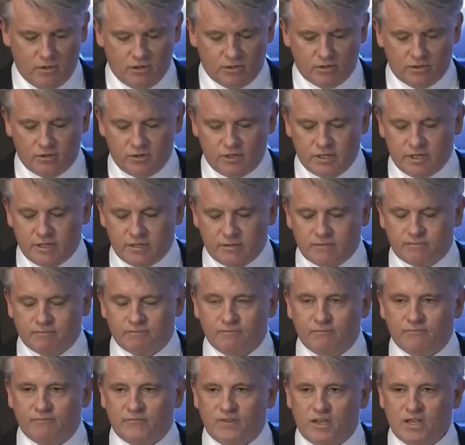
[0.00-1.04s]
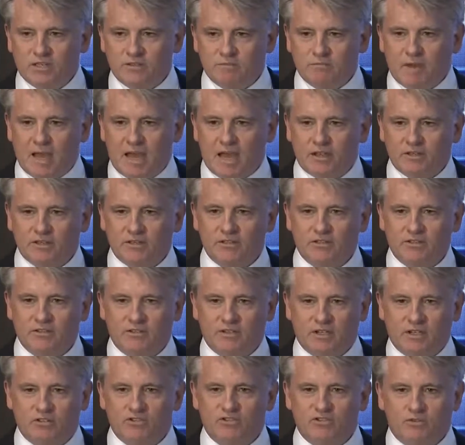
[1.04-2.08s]
to the face
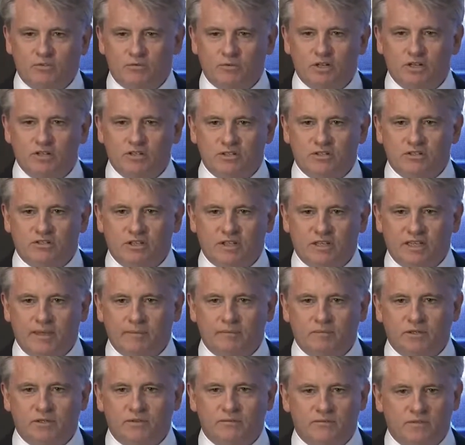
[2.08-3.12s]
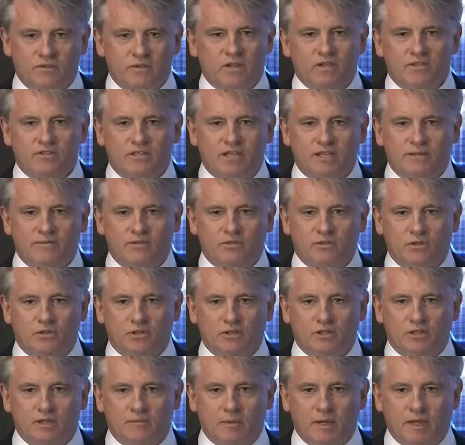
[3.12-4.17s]
masks and syringes that kept us safe
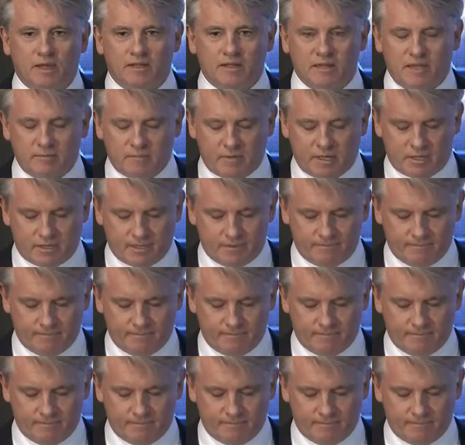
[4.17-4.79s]
during the pandemic.